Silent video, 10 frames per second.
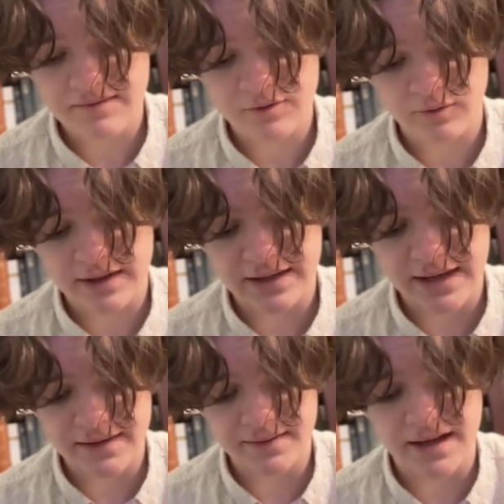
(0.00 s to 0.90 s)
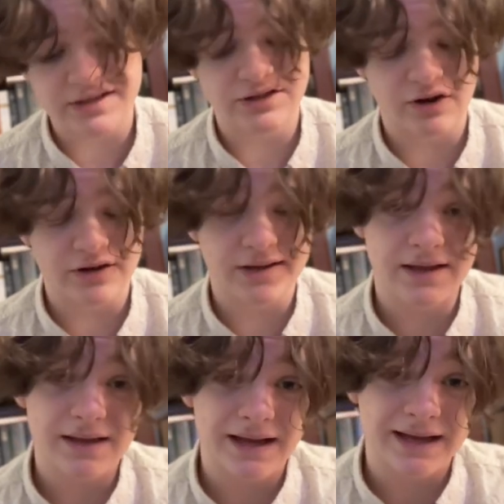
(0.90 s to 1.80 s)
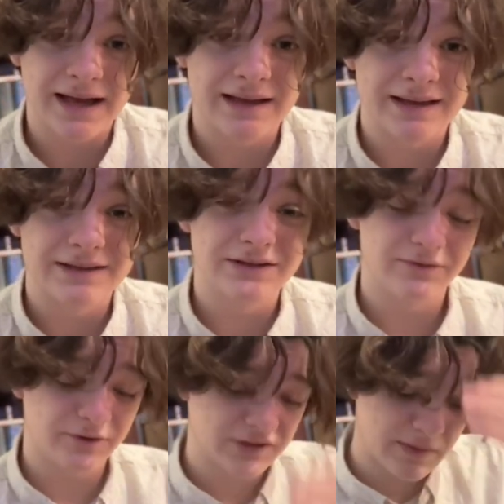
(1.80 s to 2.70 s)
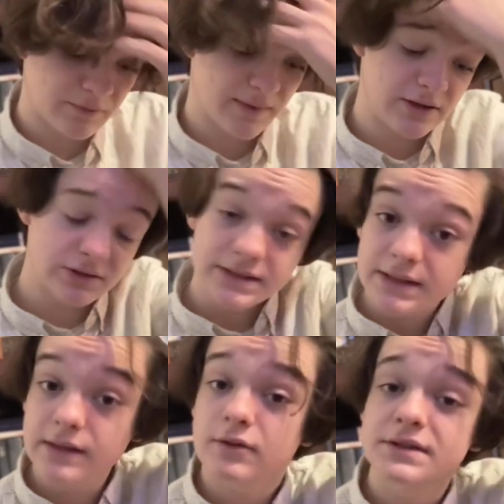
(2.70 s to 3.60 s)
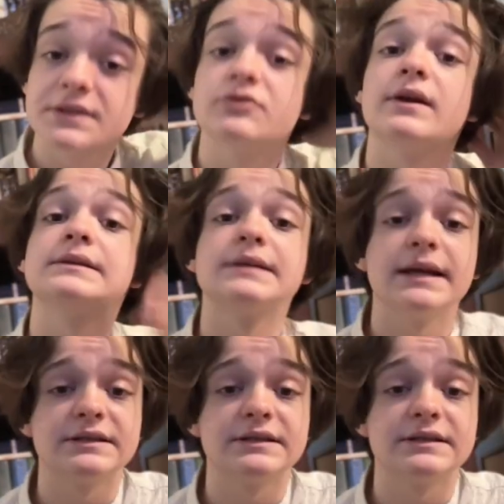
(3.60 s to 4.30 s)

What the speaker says: haven't read it yet. I started it. I got into the first couple pages, and it looks interesting.